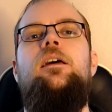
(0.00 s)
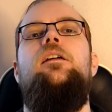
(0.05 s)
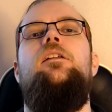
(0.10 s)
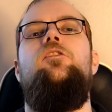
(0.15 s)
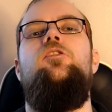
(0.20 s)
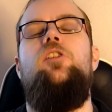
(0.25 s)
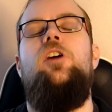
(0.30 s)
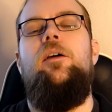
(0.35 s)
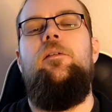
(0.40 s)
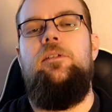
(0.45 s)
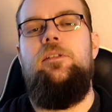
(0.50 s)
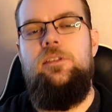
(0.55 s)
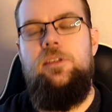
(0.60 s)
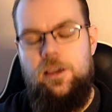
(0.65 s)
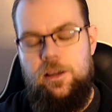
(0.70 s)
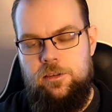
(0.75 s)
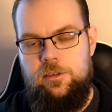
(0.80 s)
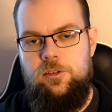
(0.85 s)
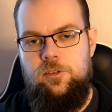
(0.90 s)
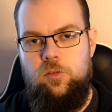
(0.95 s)
you have a
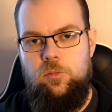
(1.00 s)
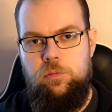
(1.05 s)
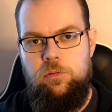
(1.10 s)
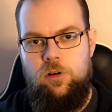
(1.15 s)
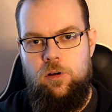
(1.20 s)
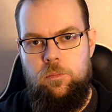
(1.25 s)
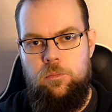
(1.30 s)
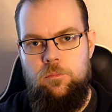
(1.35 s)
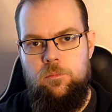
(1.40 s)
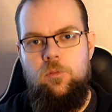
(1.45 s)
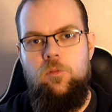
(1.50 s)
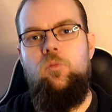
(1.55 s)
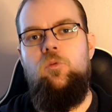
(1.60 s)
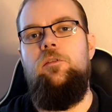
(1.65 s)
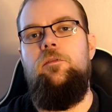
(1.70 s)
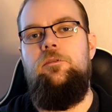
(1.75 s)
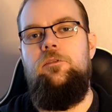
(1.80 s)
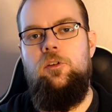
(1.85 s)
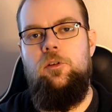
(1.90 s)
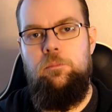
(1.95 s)
technical problem
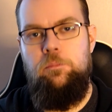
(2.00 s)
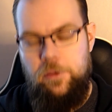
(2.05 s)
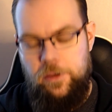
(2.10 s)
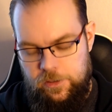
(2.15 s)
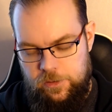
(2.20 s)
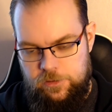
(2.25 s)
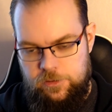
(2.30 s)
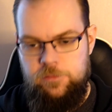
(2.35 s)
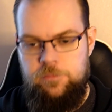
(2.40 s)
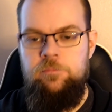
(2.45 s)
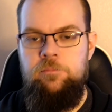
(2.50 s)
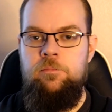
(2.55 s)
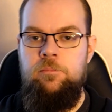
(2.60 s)
with your bike.